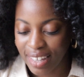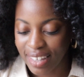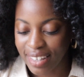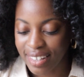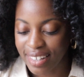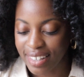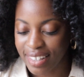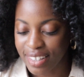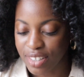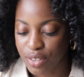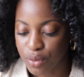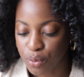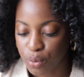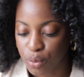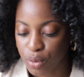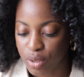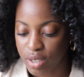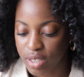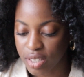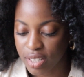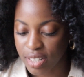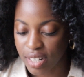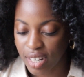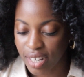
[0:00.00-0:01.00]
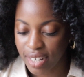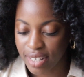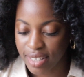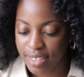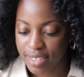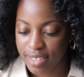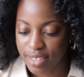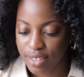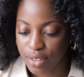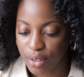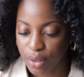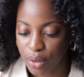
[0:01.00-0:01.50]
It is really
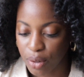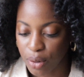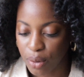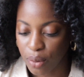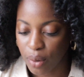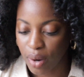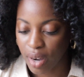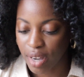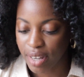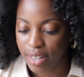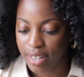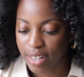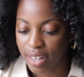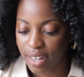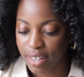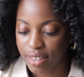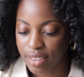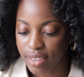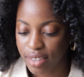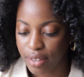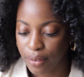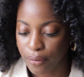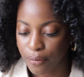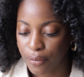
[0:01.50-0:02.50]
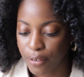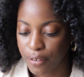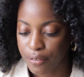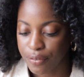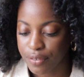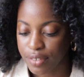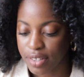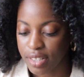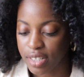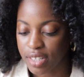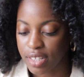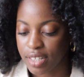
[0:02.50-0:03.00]
nice though. I got the
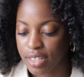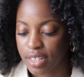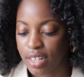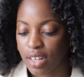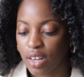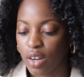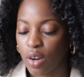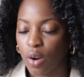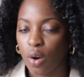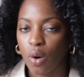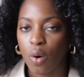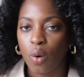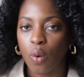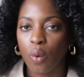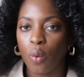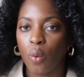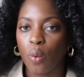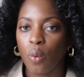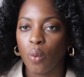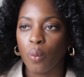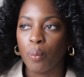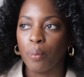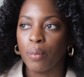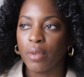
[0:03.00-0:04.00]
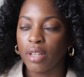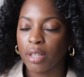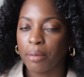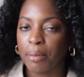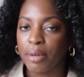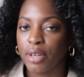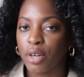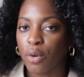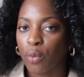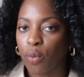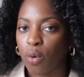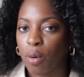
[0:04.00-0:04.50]
50mm
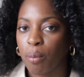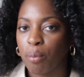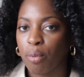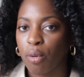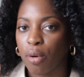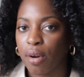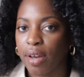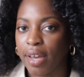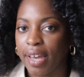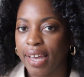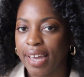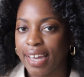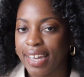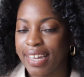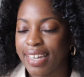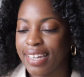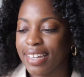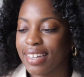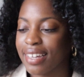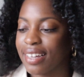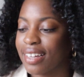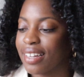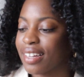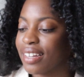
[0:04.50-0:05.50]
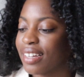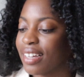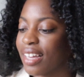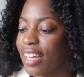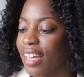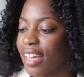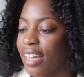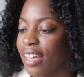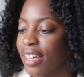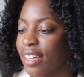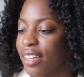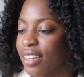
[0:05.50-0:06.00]
1.8,
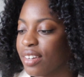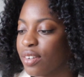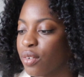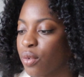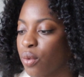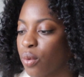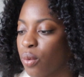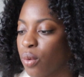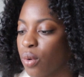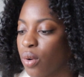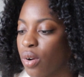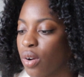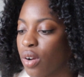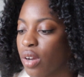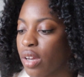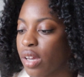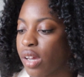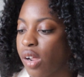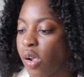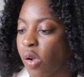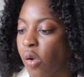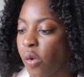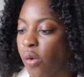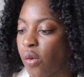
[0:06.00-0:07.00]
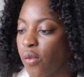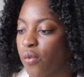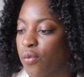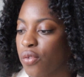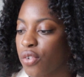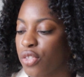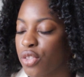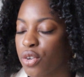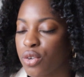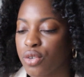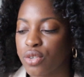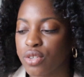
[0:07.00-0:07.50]
and
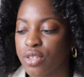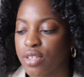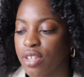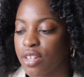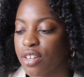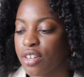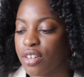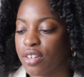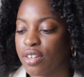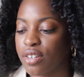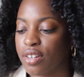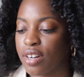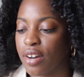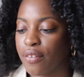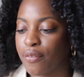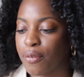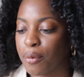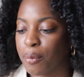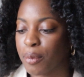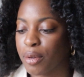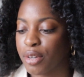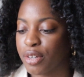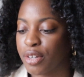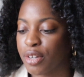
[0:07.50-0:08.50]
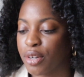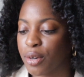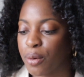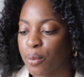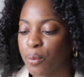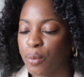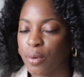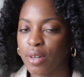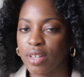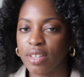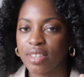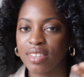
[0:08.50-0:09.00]
for those that are not
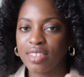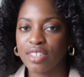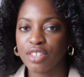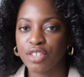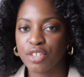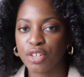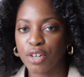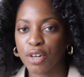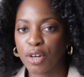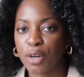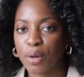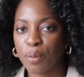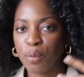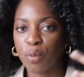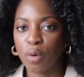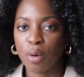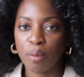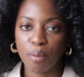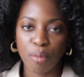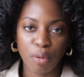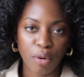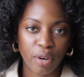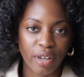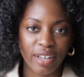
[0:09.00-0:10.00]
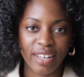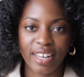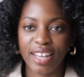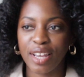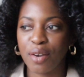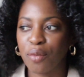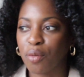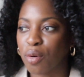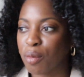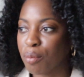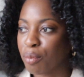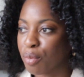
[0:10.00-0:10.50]
familiar with the term
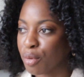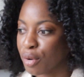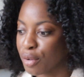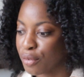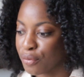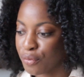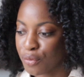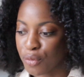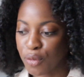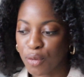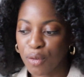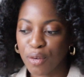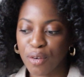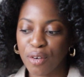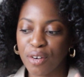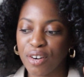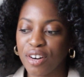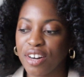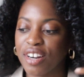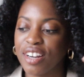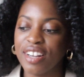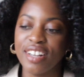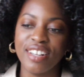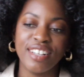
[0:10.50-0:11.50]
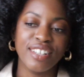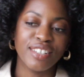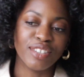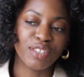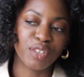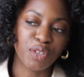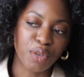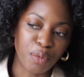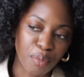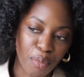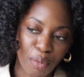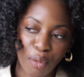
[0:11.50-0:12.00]
1.8, 1.4,
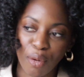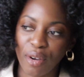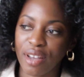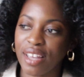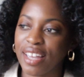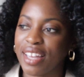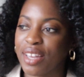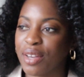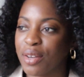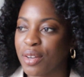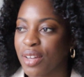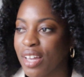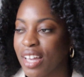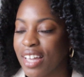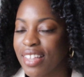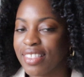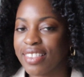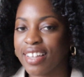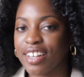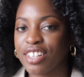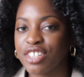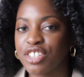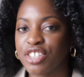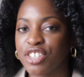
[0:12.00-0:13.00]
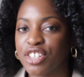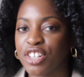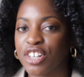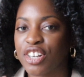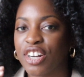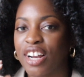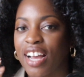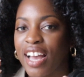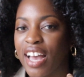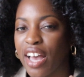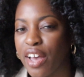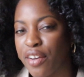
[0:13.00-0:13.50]
2.8, that's
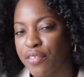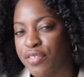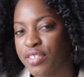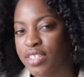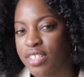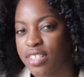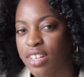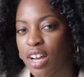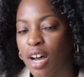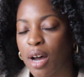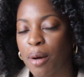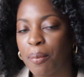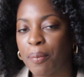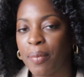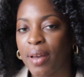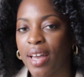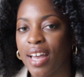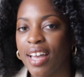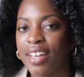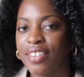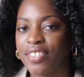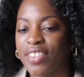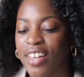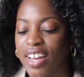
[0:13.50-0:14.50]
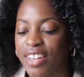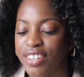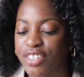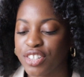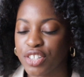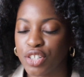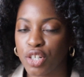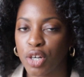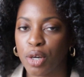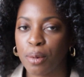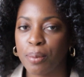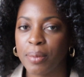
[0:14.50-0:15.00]
your f-stop, and
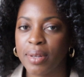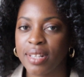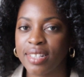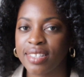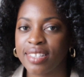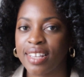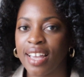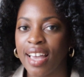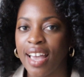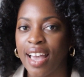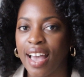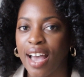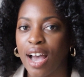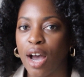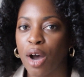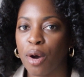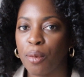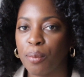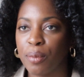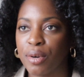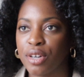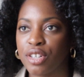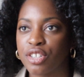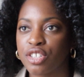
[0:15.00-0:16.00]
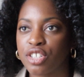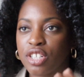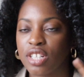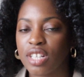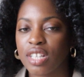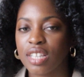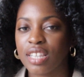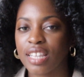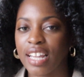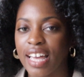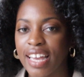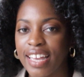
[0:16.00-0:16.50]
that determines how
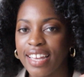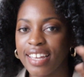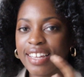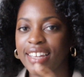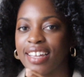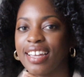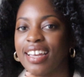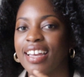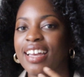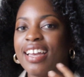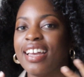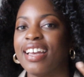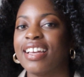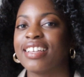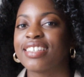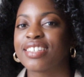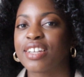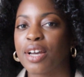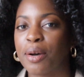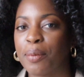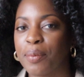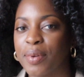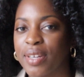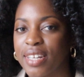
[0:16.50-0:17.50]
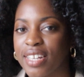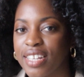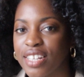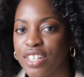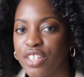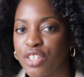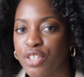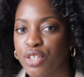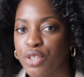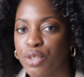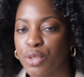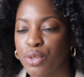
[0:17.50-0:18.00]
much light is coming
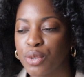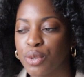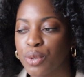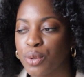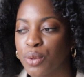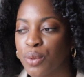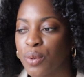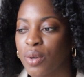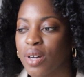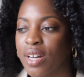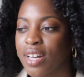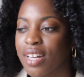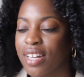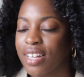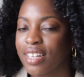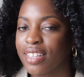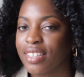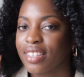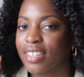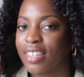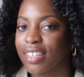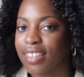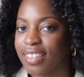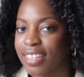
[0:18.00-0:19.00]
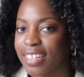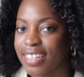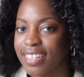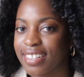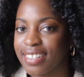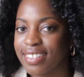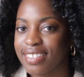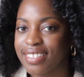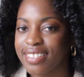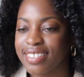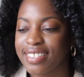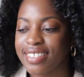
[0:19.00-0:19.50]
into the
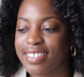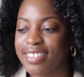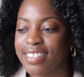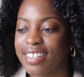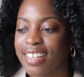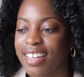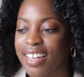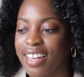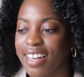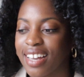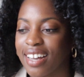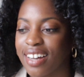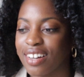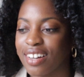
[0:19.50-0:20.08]
lens